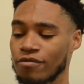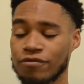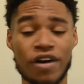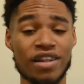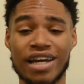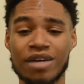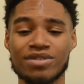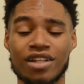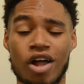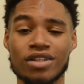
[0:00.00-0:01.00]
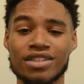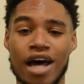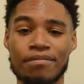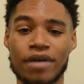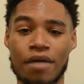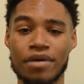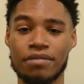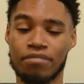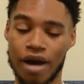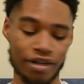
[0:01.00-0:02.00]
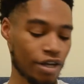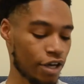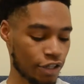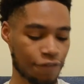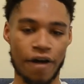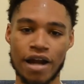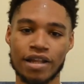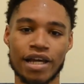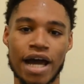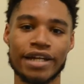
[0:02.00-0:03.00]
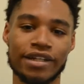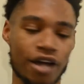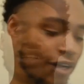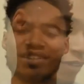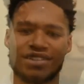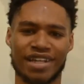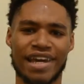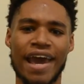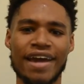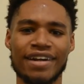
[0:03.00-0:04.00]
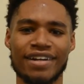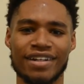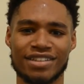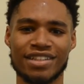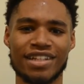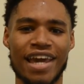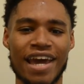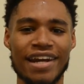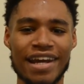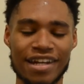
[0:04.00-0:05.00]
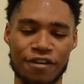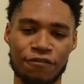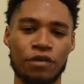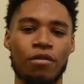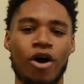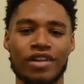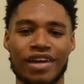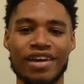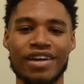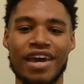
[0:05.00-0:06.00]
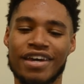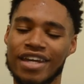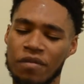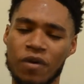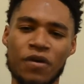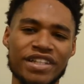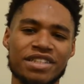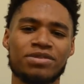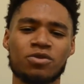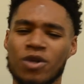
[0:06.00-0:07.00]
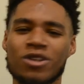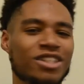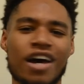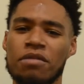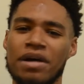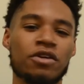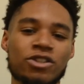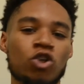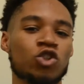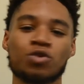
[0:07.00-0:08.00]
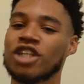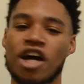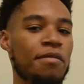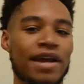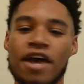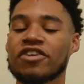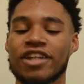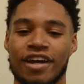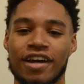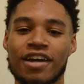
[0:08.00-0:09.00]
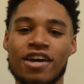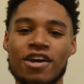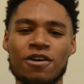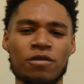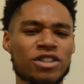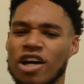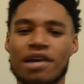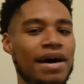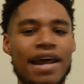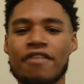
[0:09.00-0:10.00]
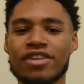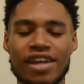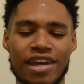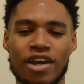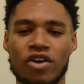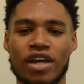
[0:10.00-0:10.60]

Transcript: Felt like it was a long time coming, but you finally got it done. To Canada, to the Canadian Football League. Yeah, we're going to talk about, I told you, we talk about everything. We talk about everything here on the